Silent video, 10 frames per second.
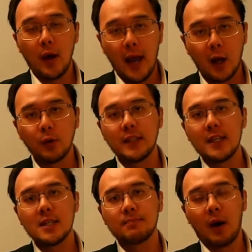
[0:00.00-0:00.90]

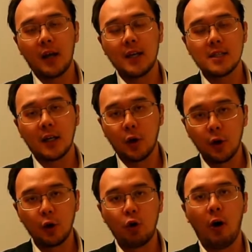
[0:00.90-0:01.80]
equities markets are
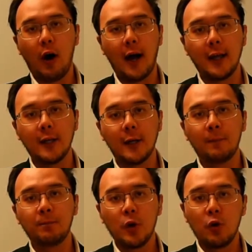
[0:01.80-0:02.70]
going to go
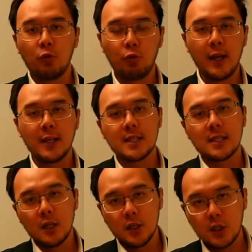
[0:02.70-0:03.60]
higher,
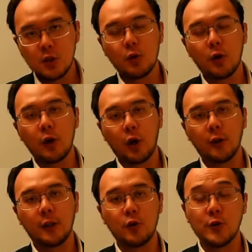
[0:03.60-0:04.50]
rates still going to
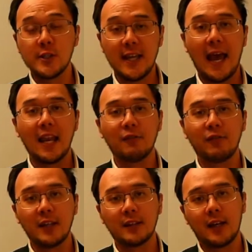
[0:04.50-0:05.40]
continue to stay
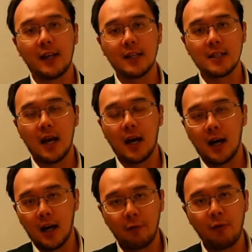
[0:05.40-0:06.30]
elevated at this
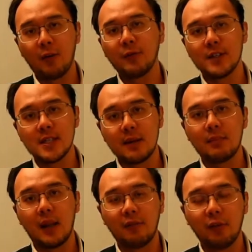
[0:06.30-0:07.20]
around the same
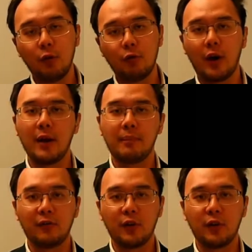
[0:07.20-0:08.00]
level, right? But of